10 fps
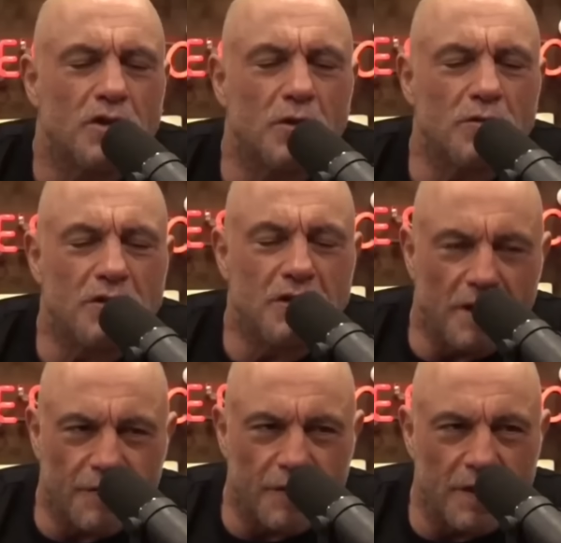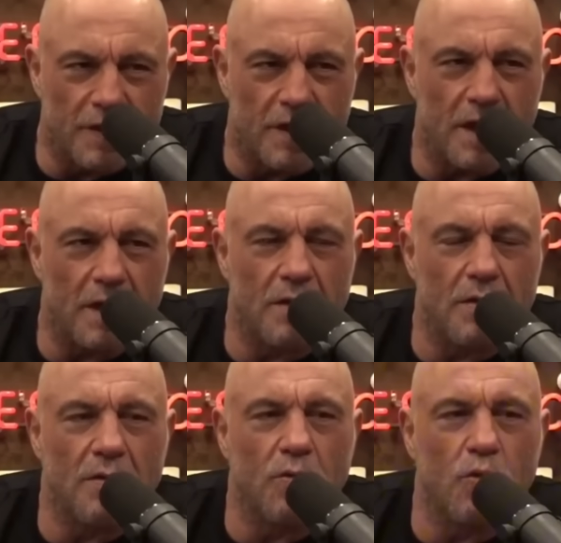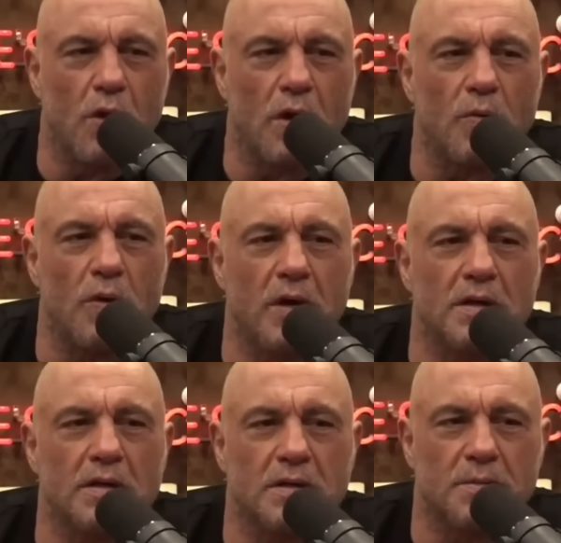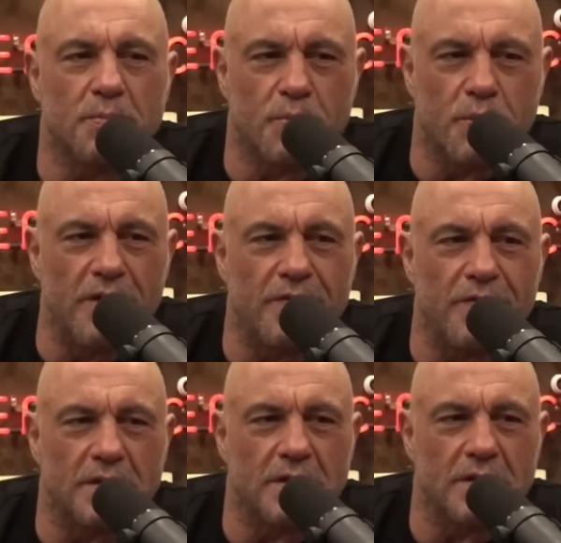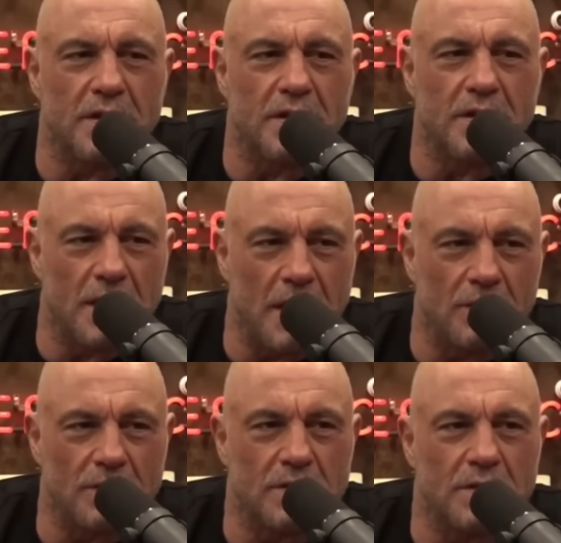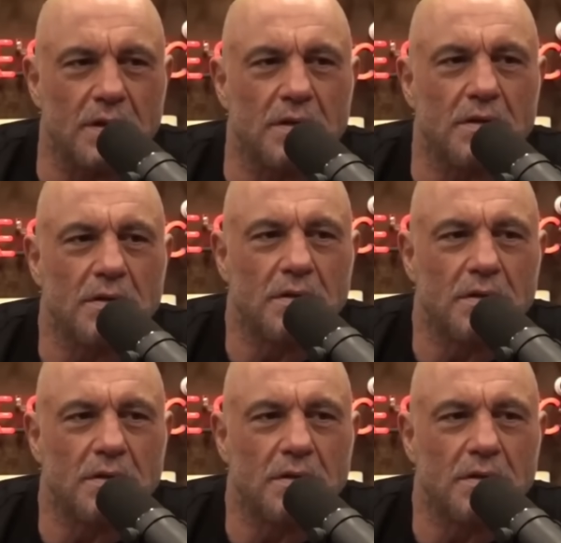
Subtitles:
So different than what was previously announced and...